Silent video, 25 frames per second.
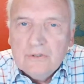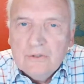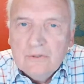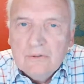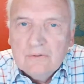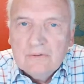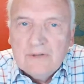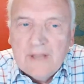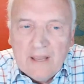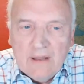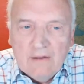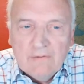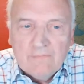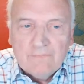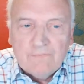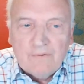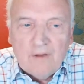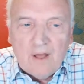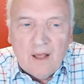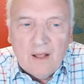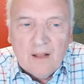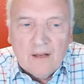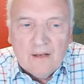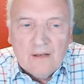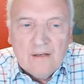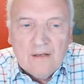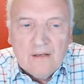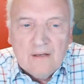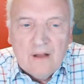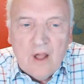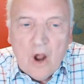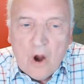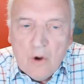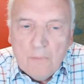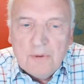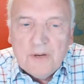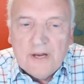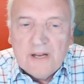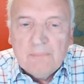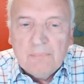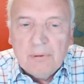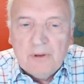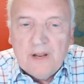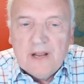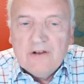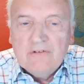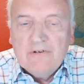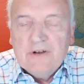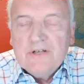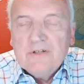to give an
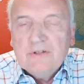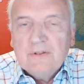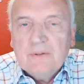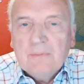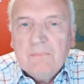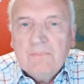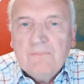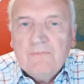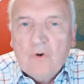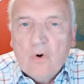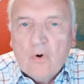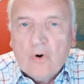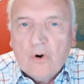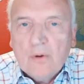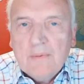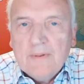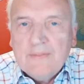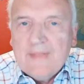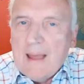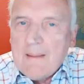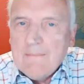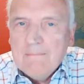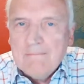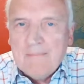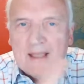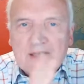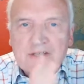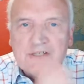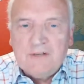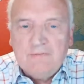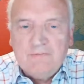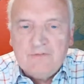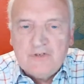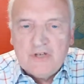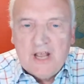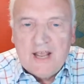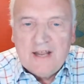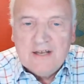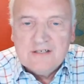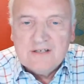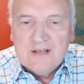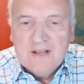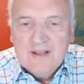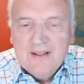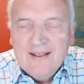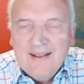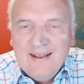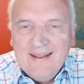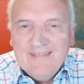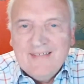opening plenary to the forum in that massive
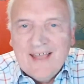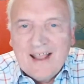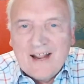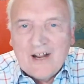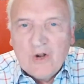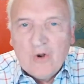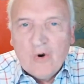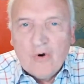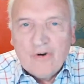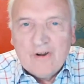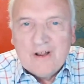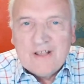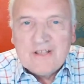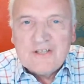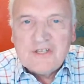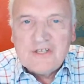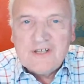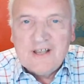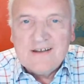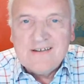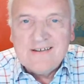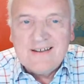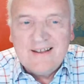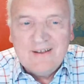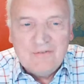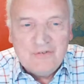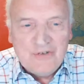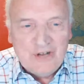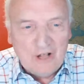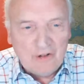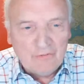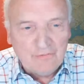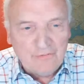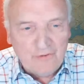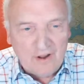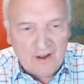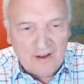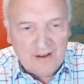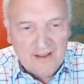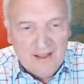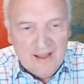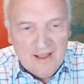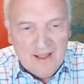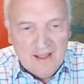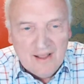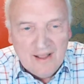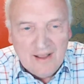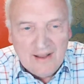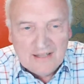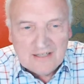tent in that glorious setting of Delphi
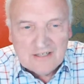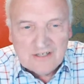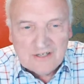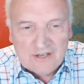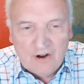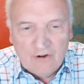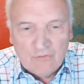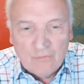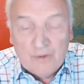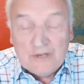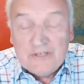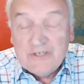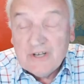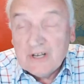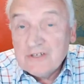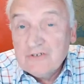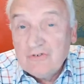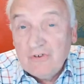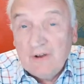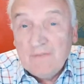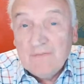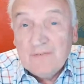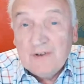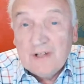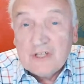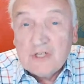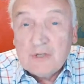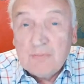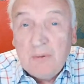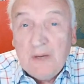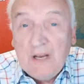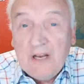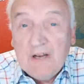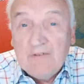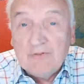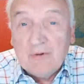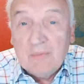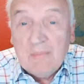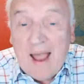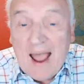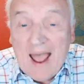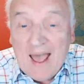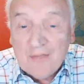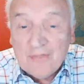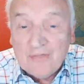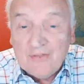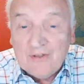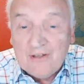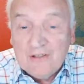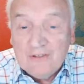itself. We'd just driven at speed
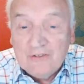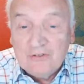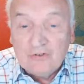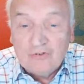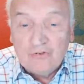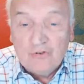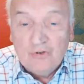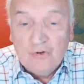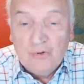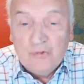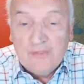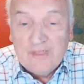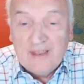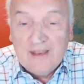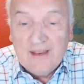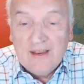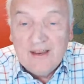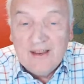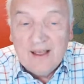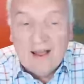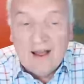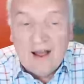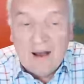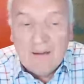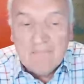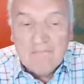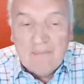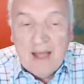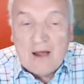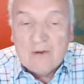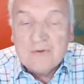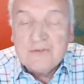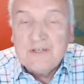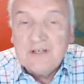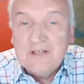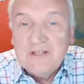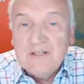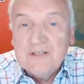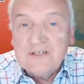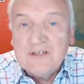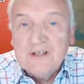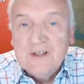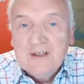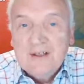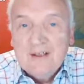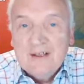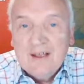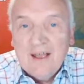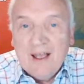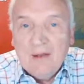from Athens through the
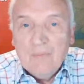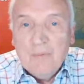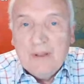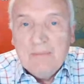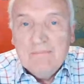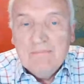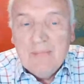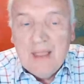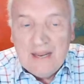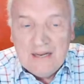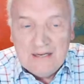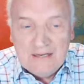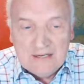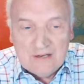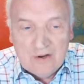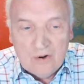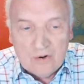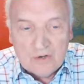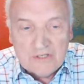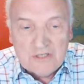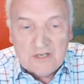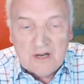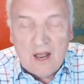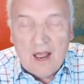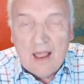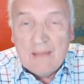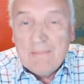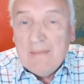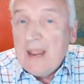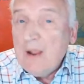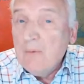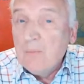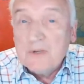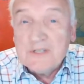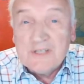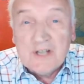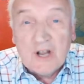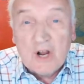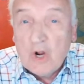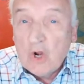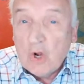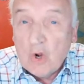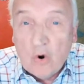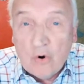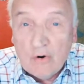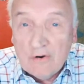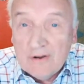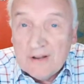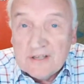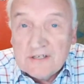mountains, and we made it on time. It was a
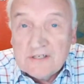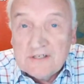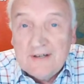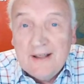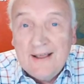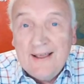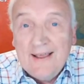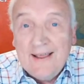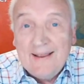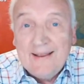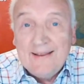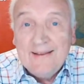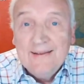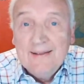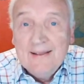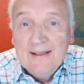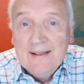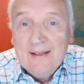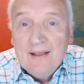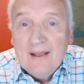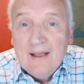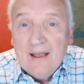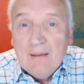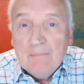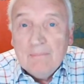glorious day,